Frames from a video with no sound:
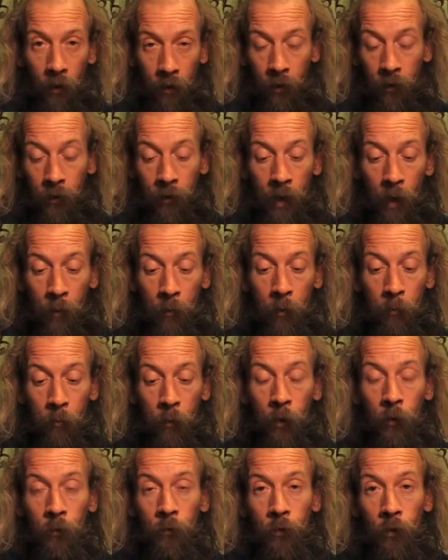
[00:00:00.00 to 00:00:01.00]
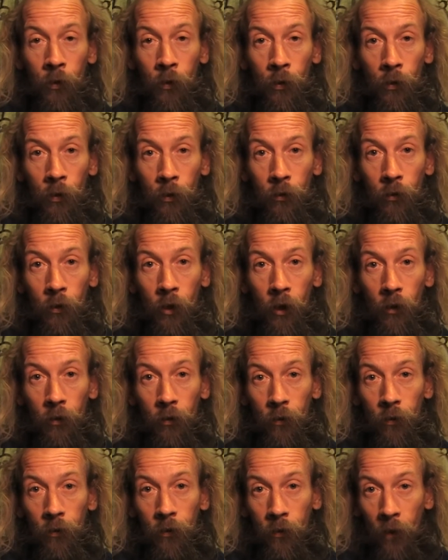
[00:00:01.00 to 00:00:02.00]
and then we move to the
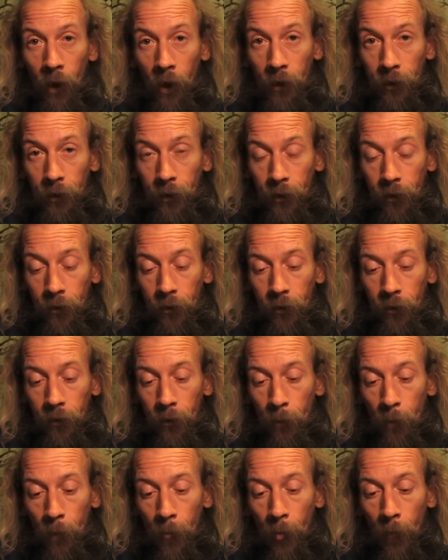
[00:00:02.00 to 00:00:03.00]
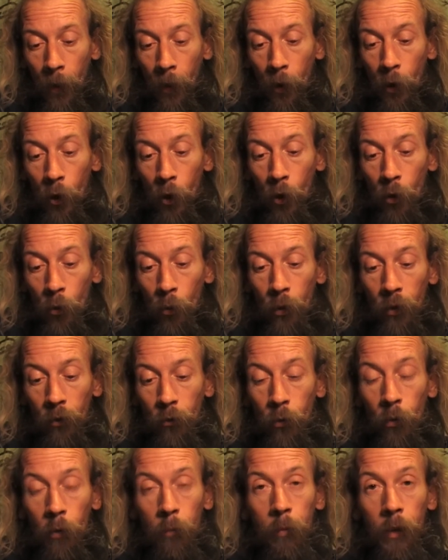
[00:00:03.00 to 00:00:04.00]
church of Sardis,
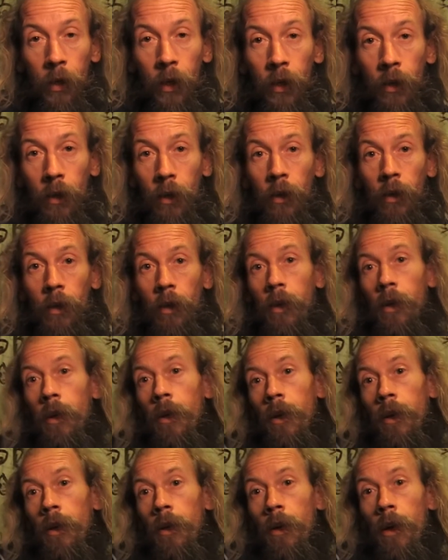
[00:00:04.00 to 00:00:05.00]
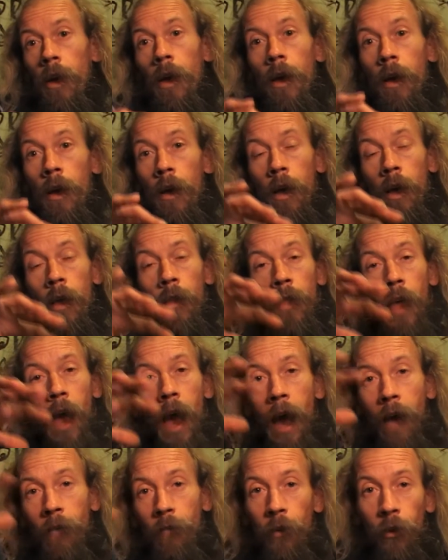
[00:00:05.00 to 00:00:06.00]
which will be the
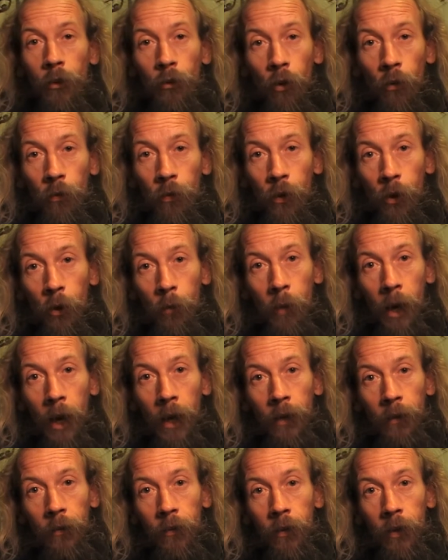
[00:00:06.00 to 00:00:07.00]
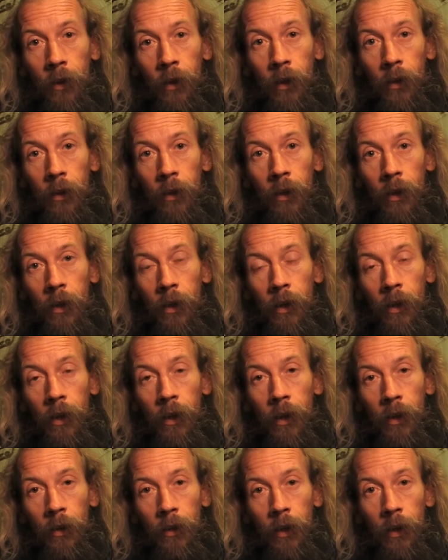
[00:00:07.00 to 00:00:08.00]
average of humanity
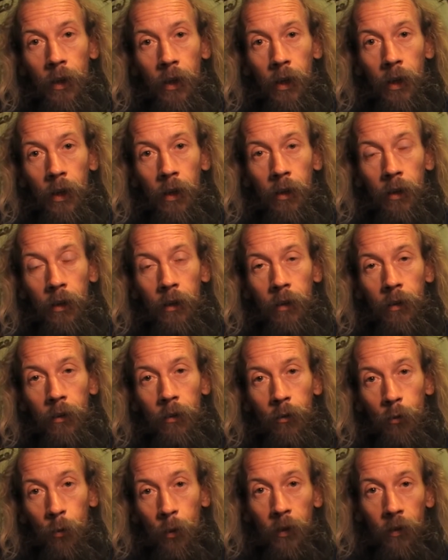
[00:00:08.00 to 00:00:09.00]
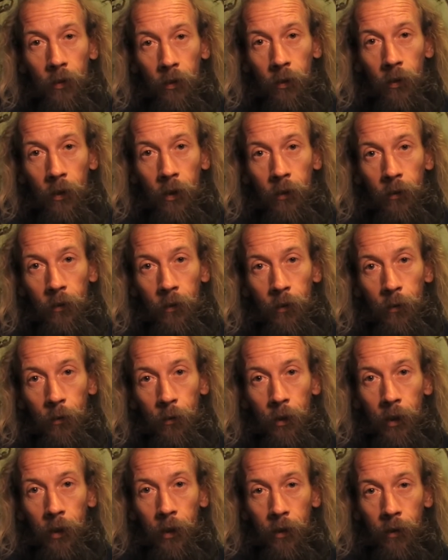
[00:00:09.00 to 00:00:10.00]
in the year
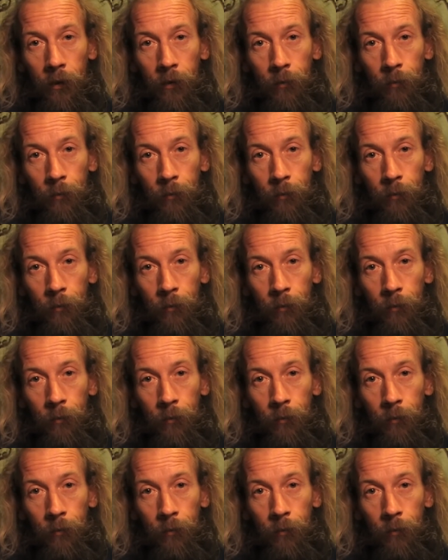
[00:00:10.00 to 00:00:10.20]
2033